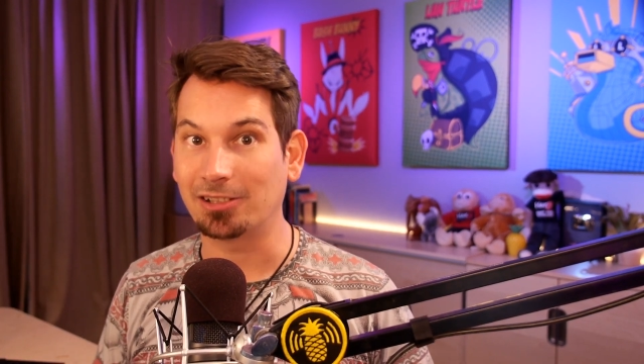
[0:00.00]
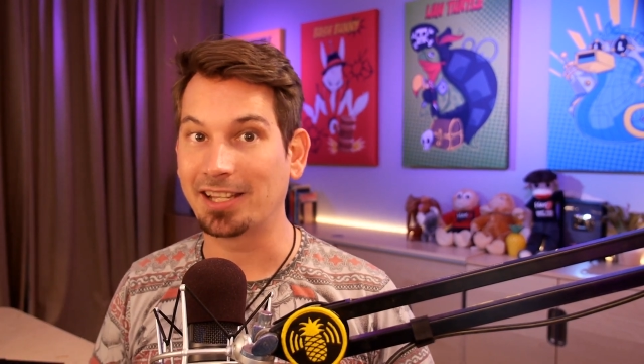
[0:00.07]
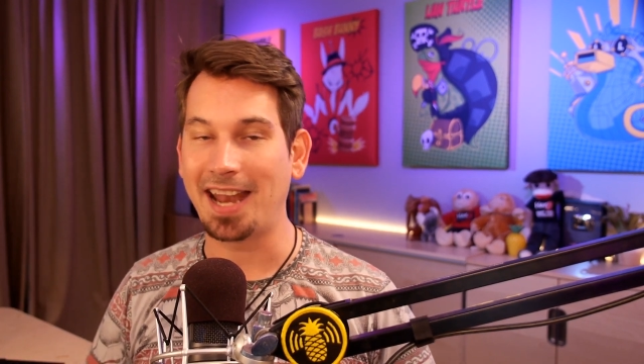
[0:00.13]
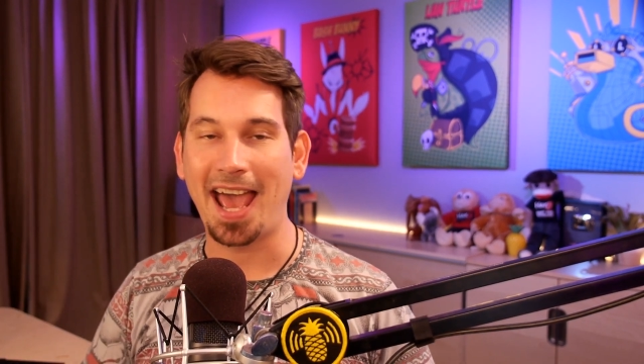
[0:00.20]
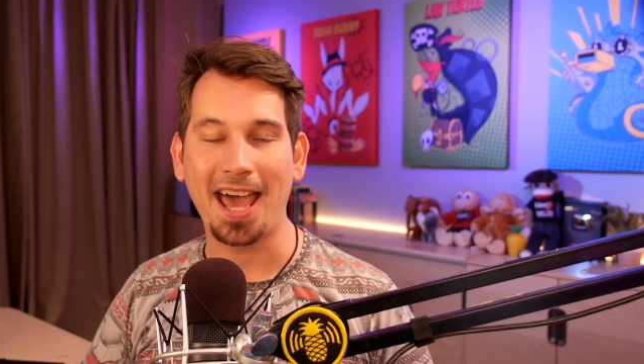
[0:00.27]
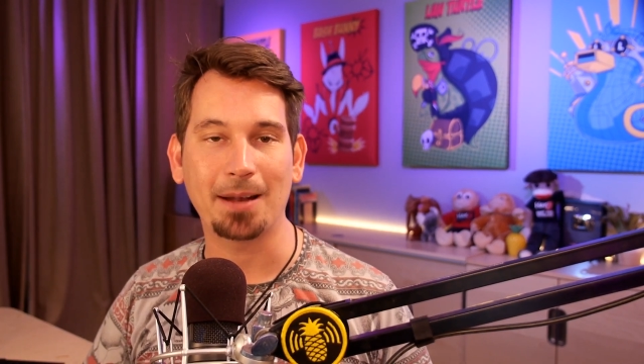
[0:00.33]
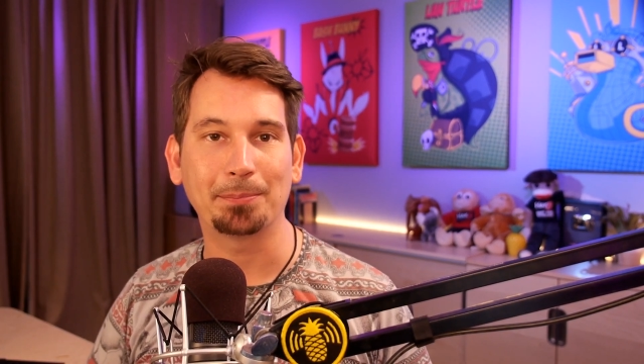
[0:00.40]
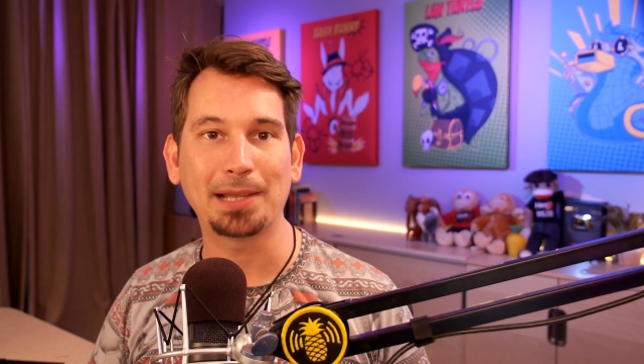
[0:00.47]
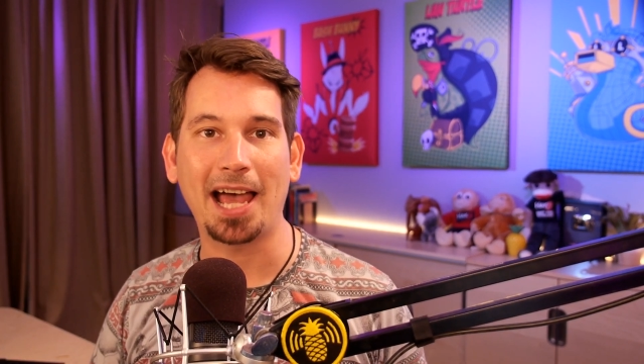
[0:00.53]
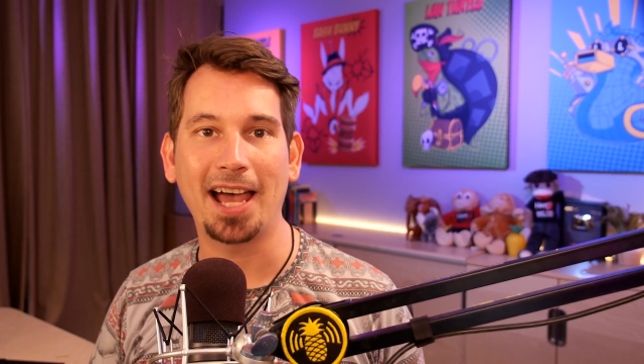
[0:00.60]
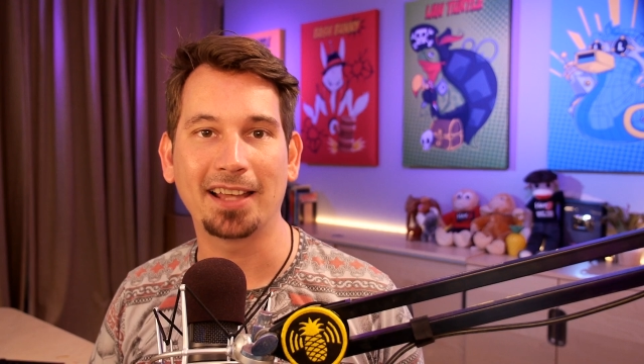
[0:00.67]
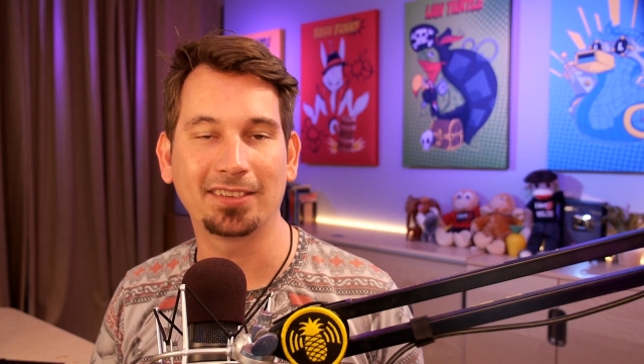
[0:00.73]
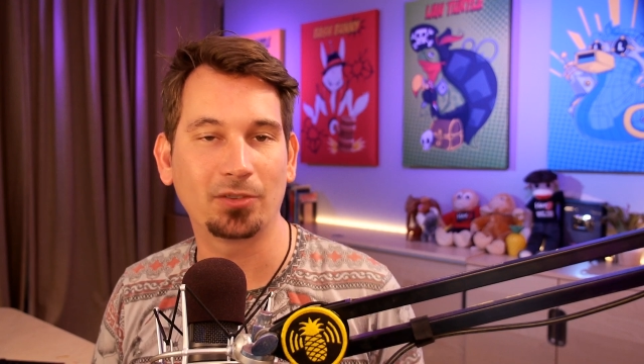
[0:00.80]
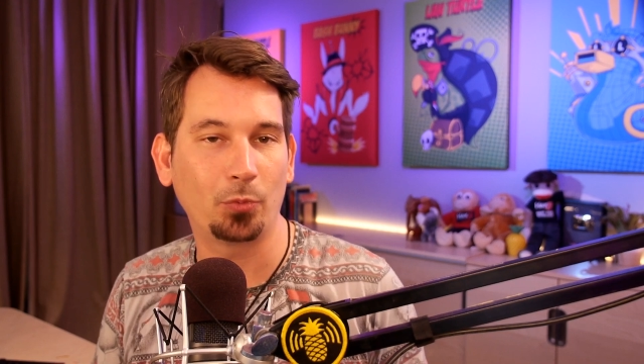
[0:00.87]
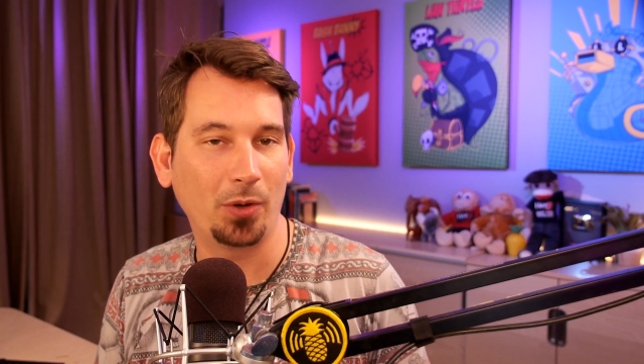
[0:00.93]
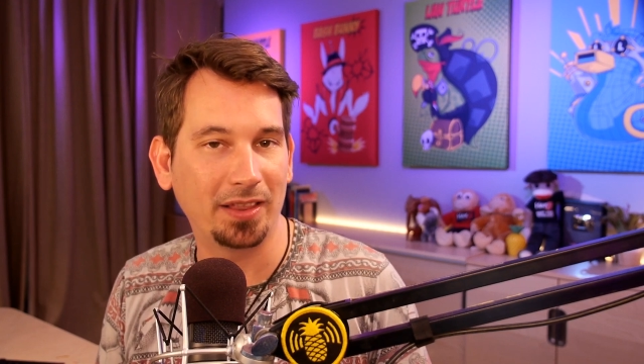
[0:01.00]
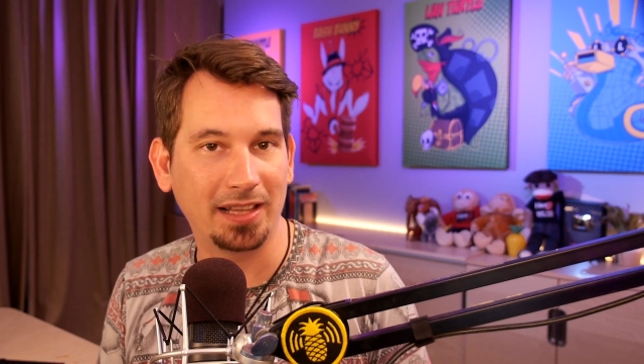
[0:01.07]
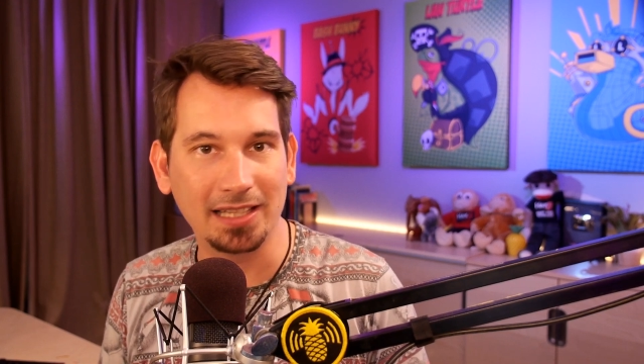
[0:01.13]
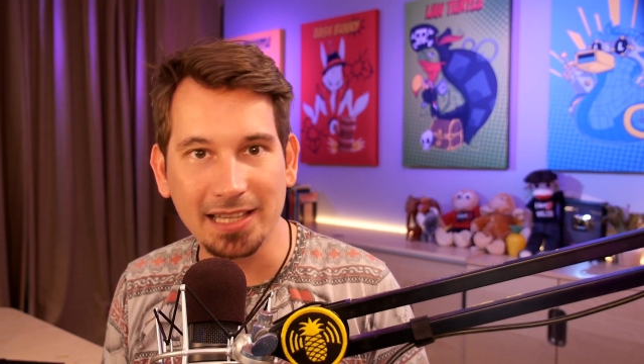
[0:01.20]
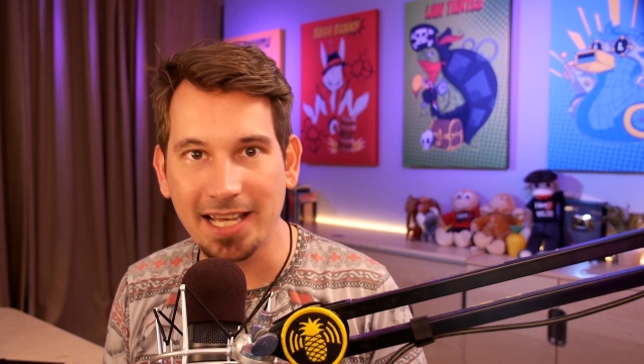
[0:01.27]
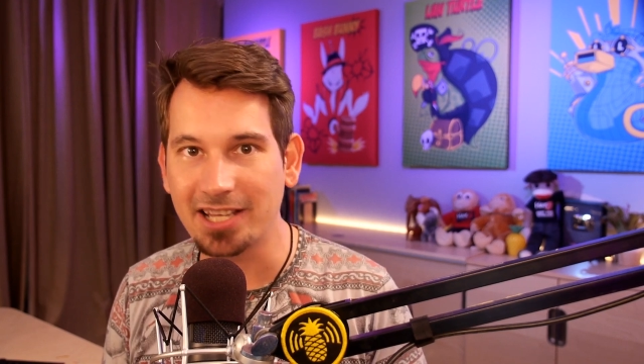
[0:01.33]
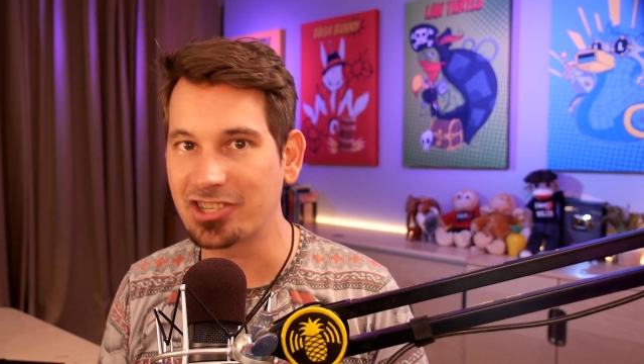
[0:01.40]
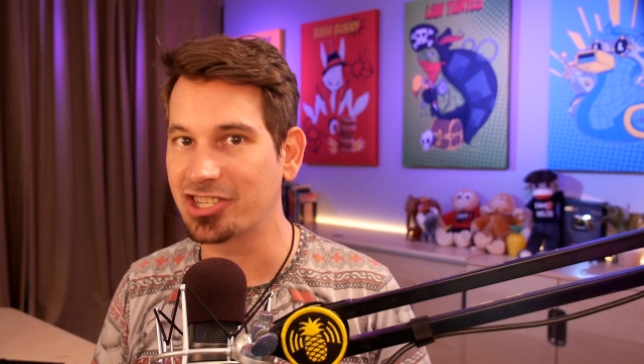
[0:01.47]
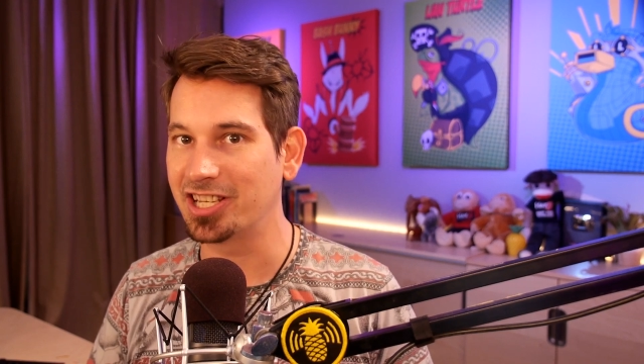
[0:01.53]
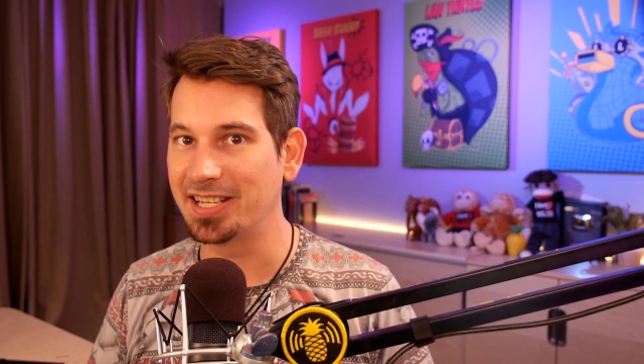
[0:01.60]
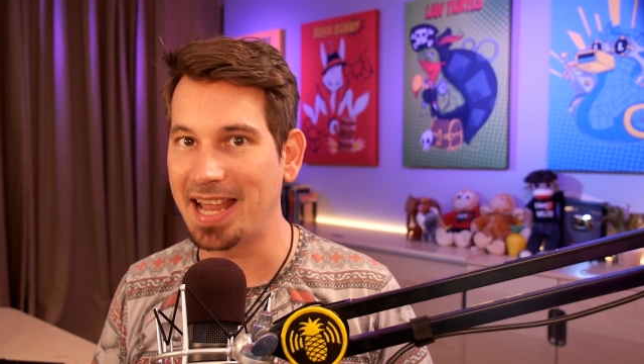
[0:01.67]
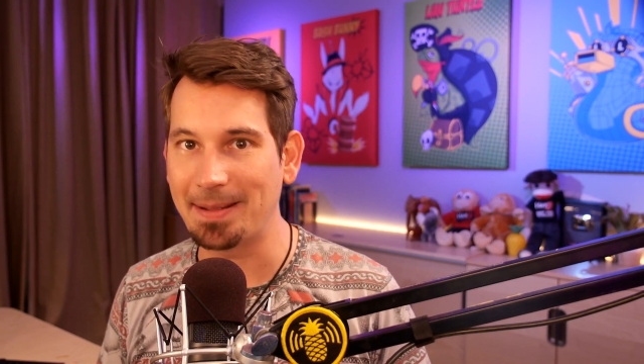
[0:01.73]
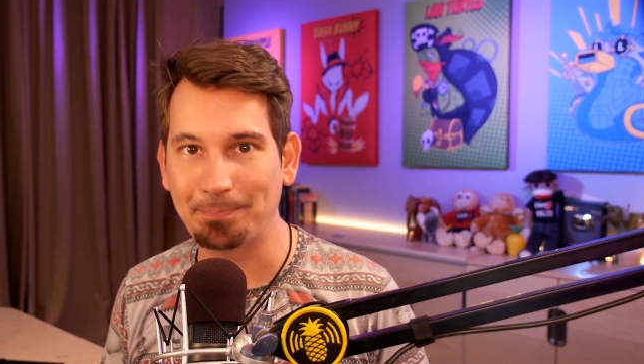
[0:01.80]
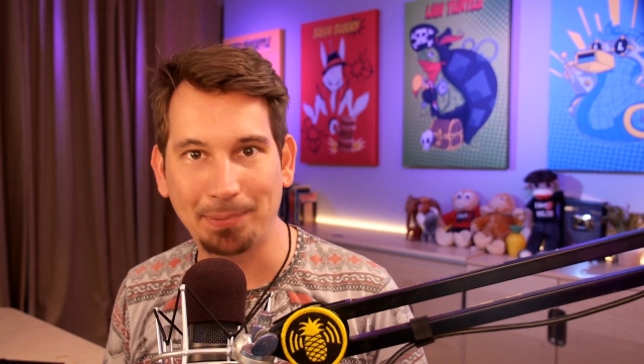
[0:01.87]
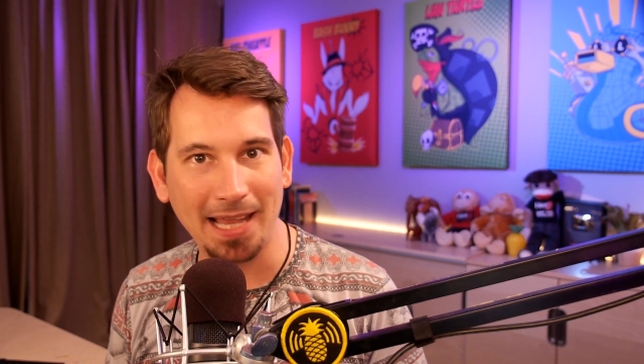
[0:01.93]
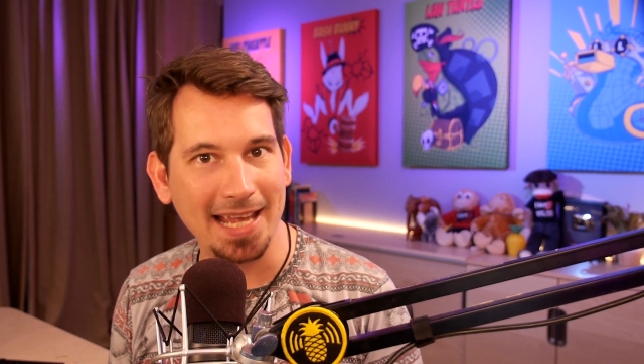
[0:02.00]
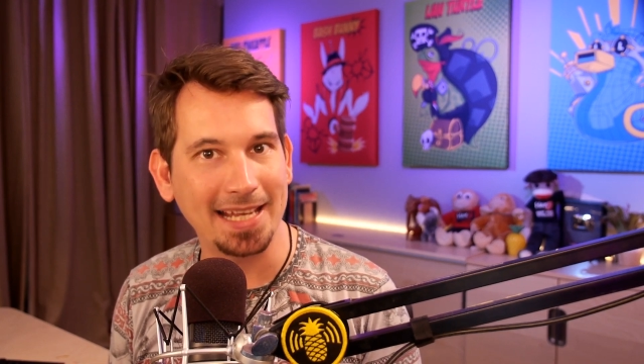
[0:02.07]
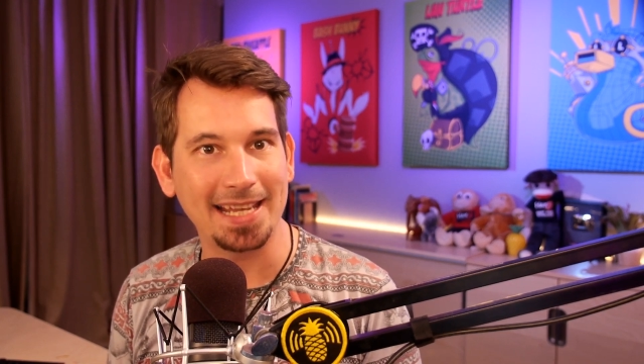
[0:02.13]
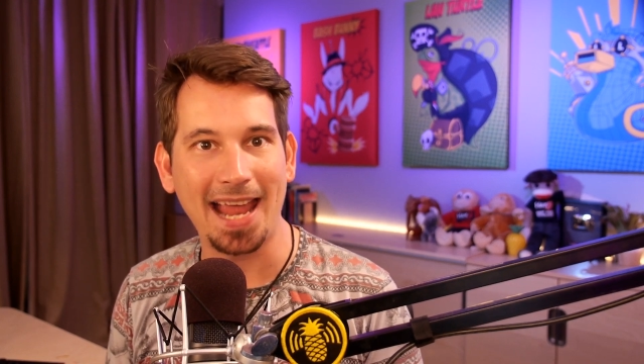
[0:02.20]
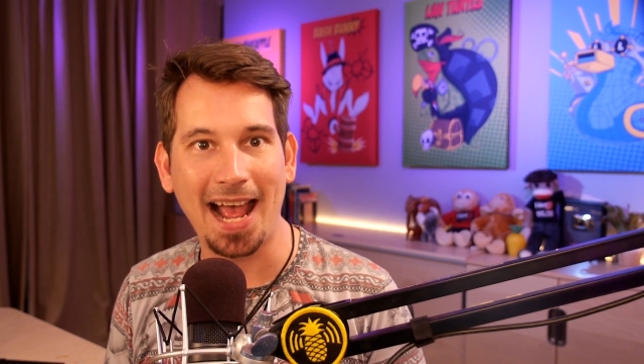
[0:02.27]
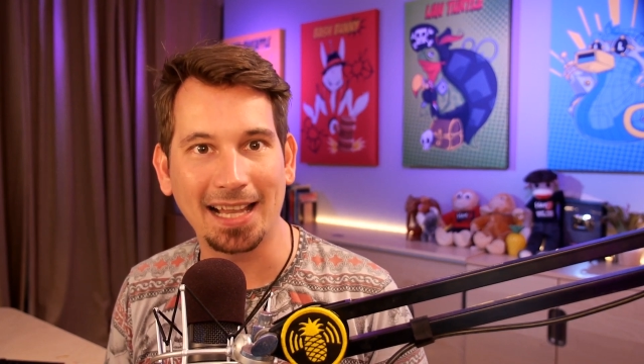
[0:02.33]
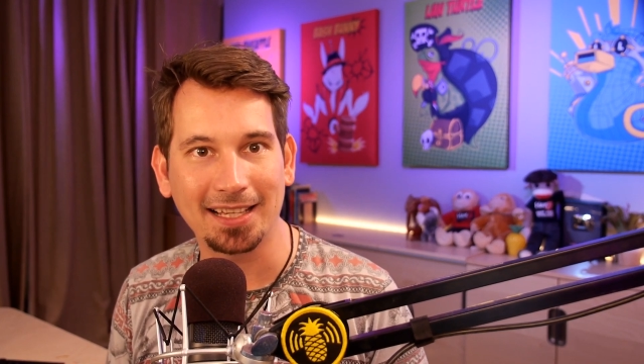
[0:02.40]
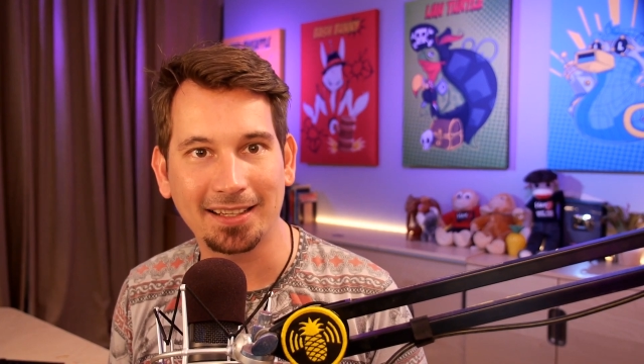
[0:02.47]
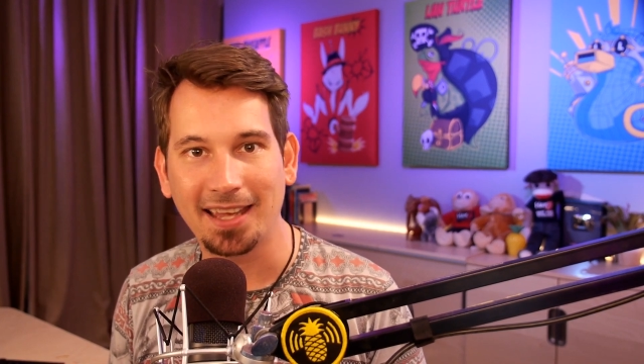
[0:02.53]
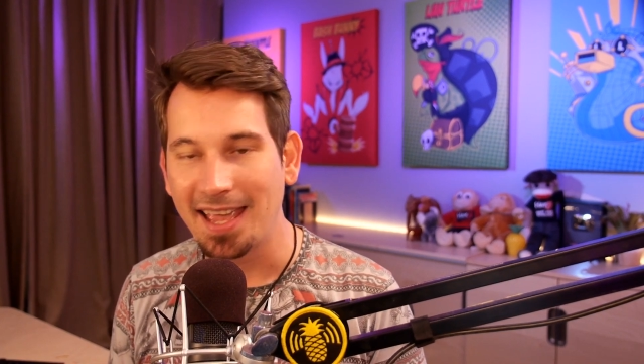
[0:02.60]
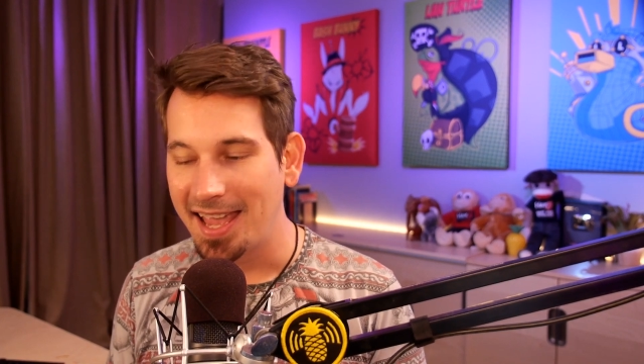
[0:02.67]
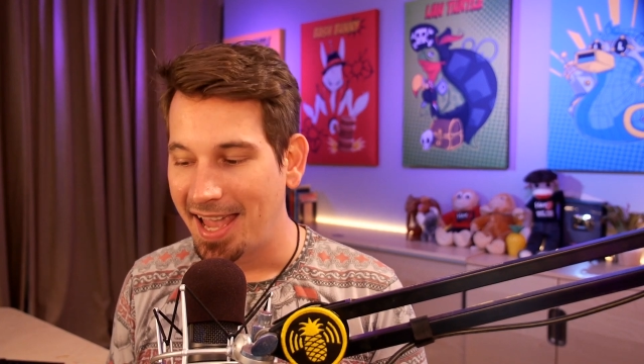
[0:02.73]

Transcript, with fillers: and had a blast with Glytch and Blake and Alec,